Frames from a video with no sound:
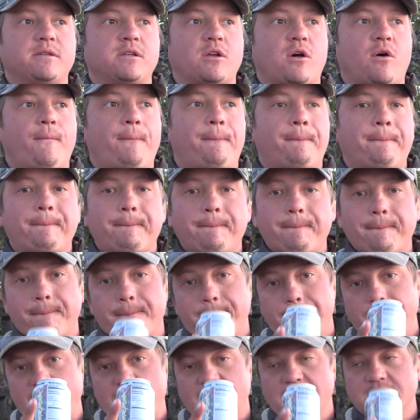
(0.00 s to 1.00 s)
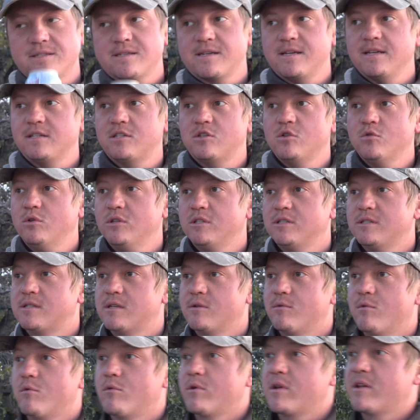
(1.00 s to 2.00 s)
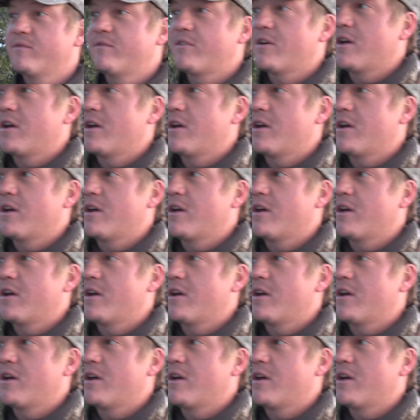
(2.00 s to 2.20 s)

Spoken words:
So let's get to it and see what we can